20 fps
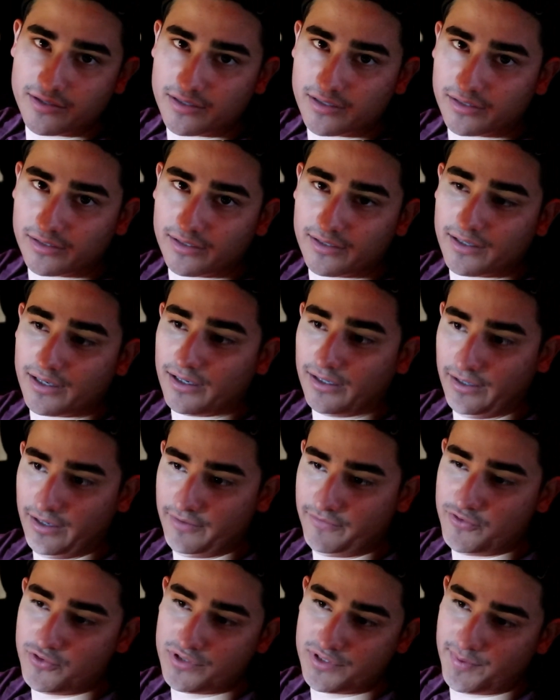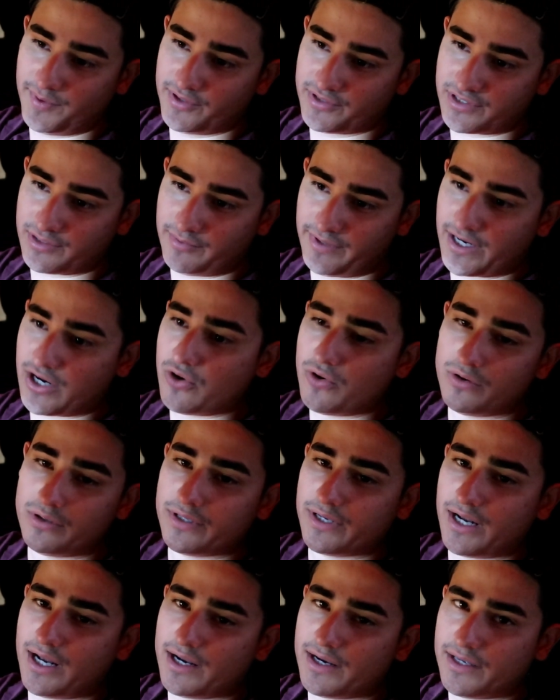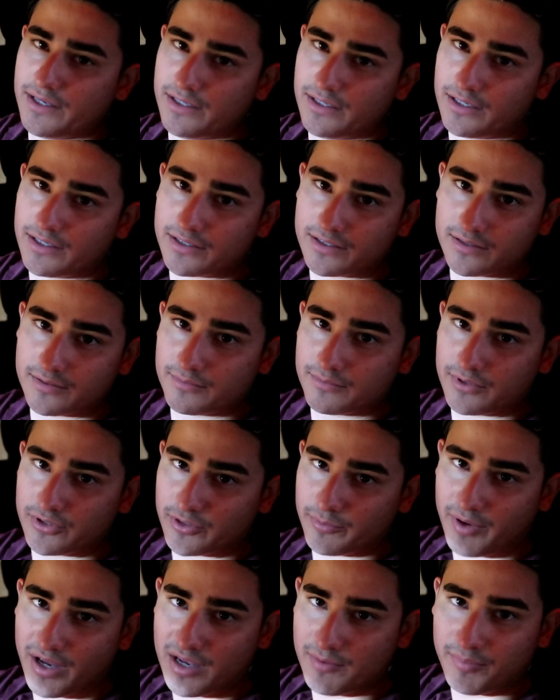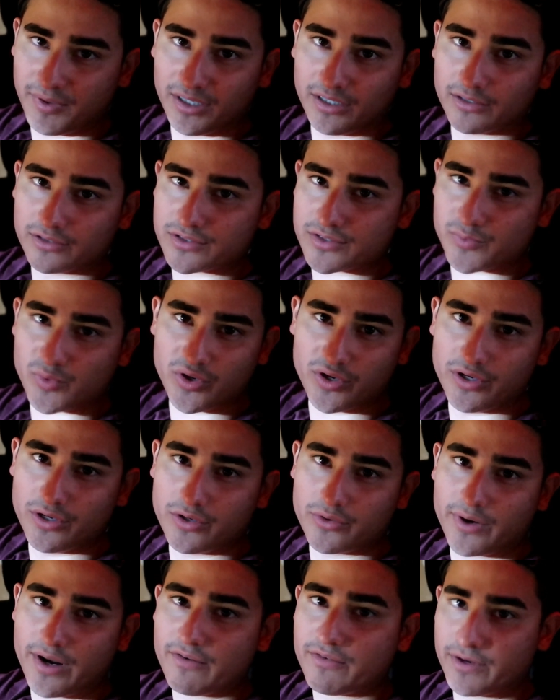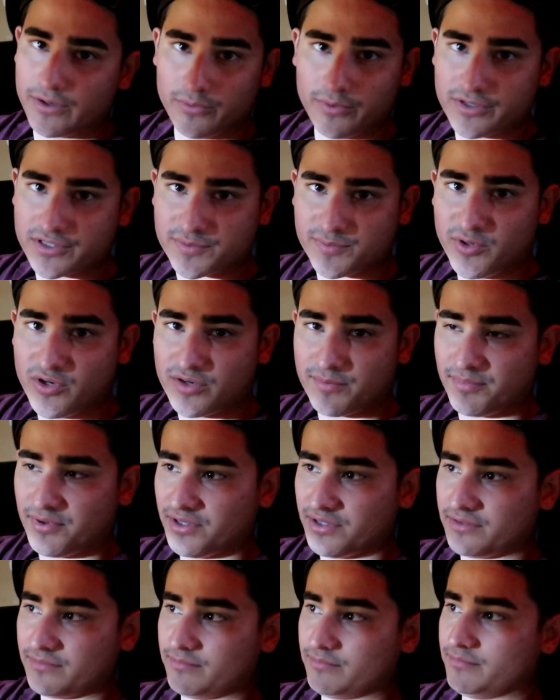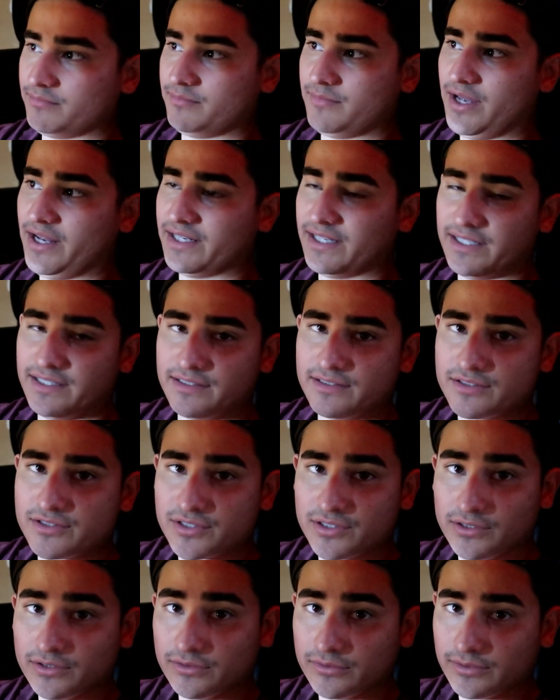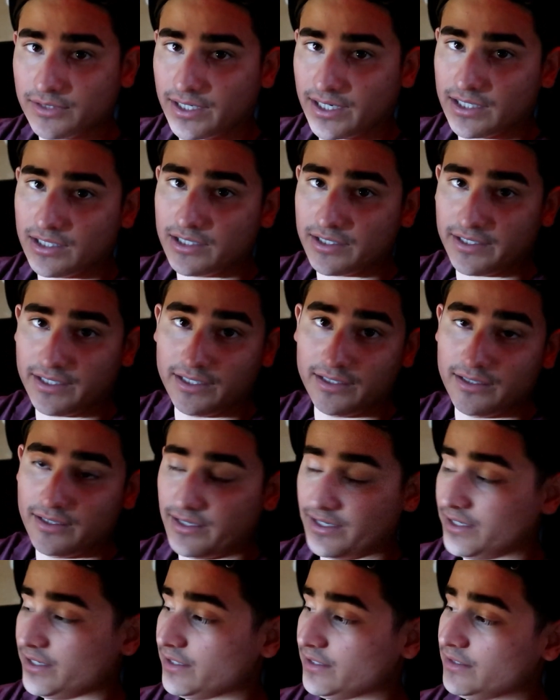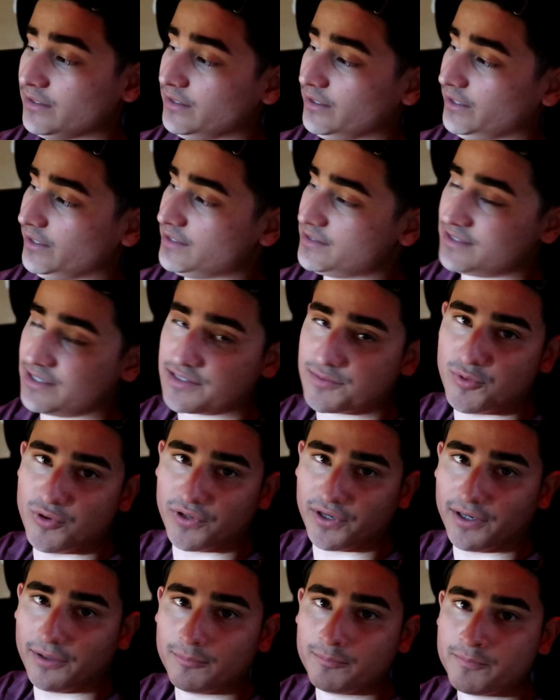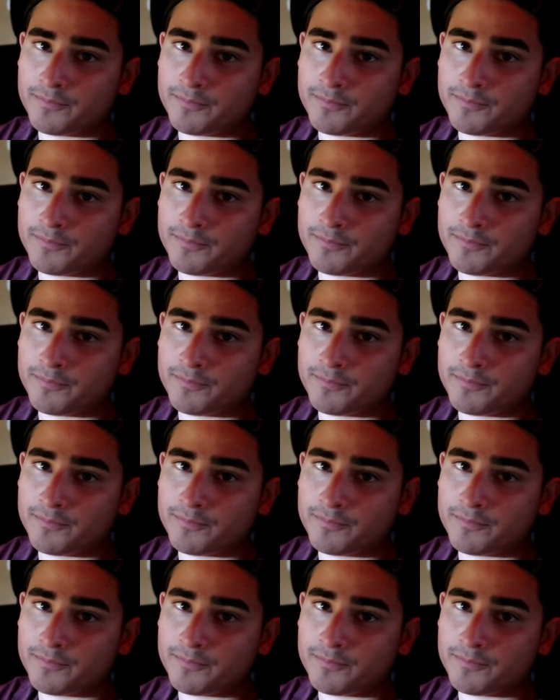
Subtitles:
If you spill some like coolant on it, on the piping or some oil or whatever, it will smoke, but I didn't, so I got lucky. And it's not smoking.